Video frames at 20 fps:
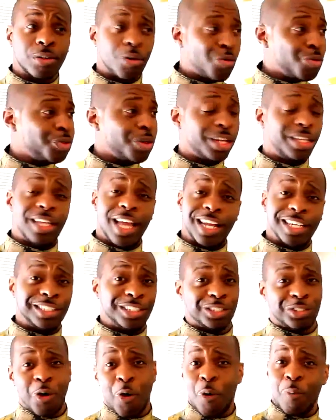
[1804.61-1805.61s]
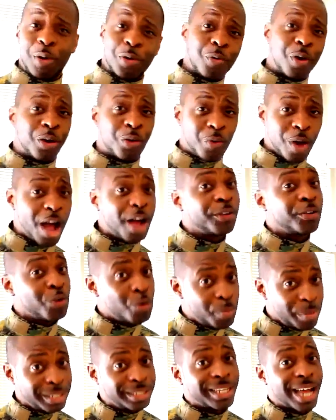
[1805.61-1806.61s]
Don't think that it's going to be running around.
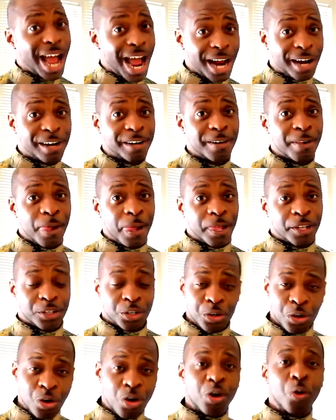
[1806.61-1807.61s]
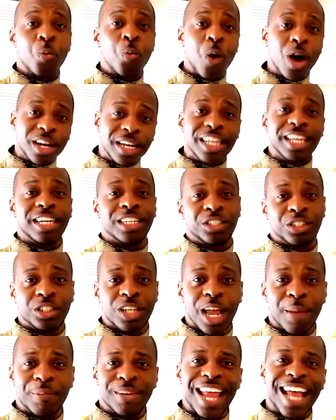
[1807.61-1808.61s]
You'll be tired. So you're going to want to get in
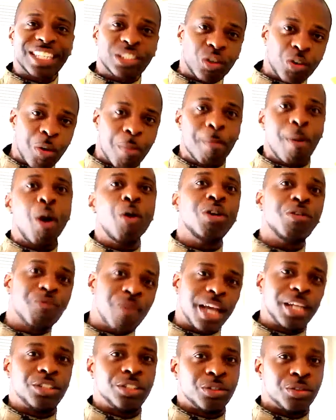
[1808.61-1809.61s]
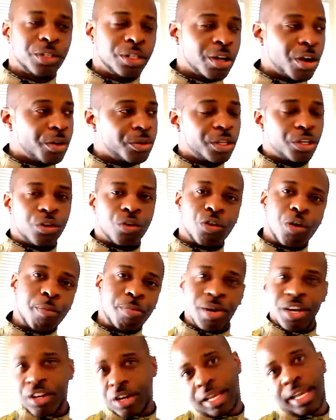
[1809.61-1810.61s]
shape, and that's going to motivate you, And then you're going
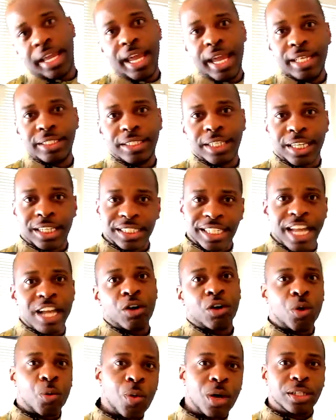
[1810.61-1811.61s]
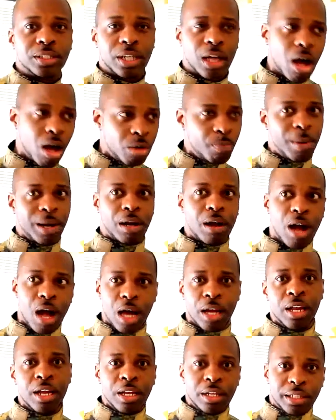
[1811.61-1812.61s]
to bring your kids in because they're going to want to say, oh, my
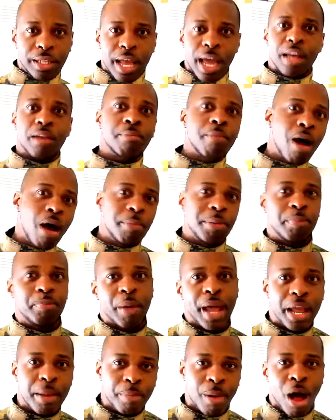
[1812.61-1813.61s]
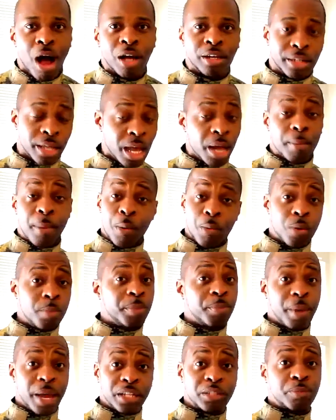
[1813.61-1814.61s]
God, Dad and Mom be paintballing. Yeah, my
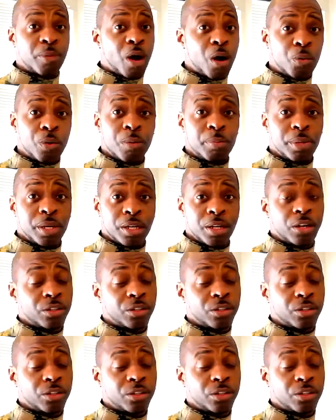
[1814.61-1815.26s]
woman paints ball with me.